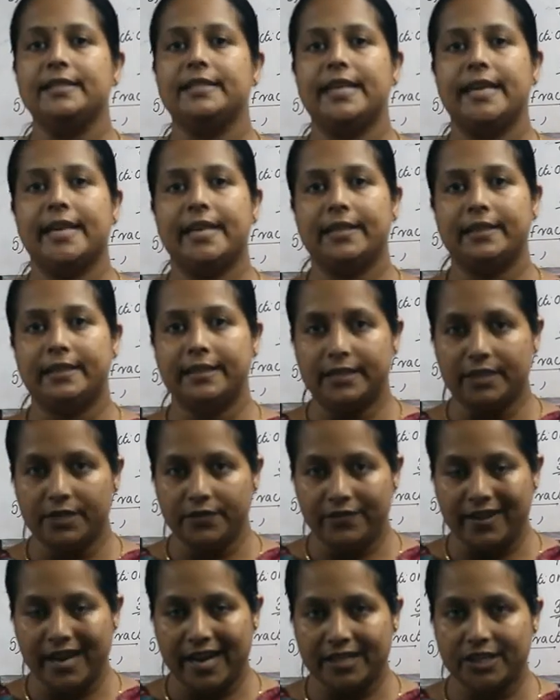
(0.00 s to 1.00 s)
Then third
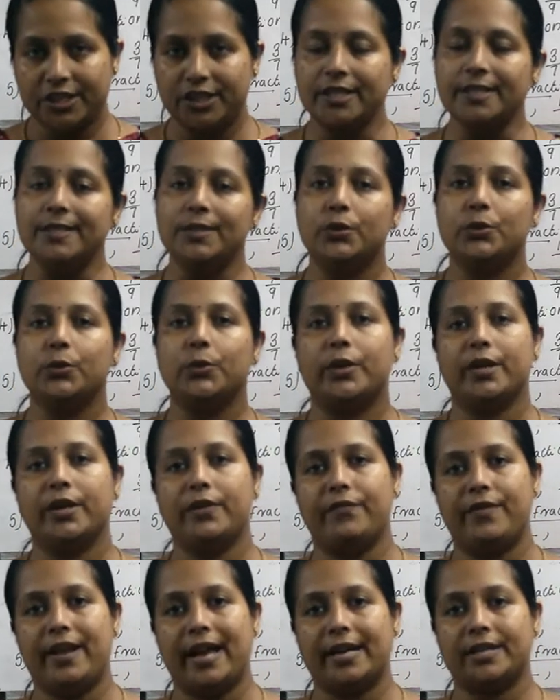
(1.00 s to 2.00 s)
fraction is unit
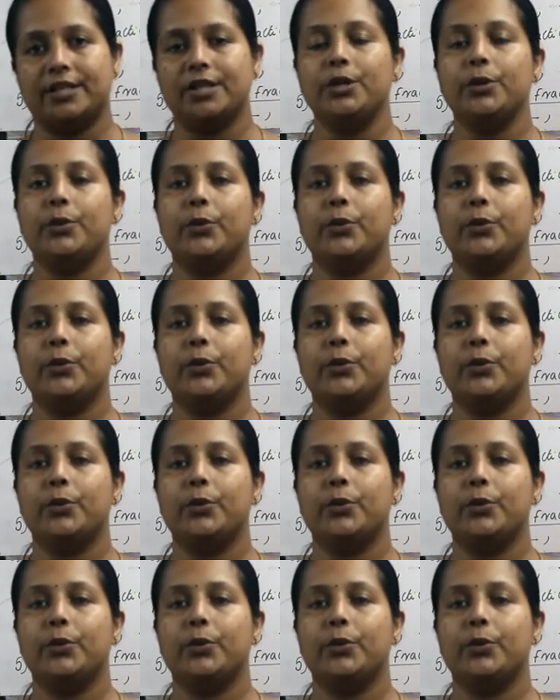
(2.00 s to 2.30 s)
fraction.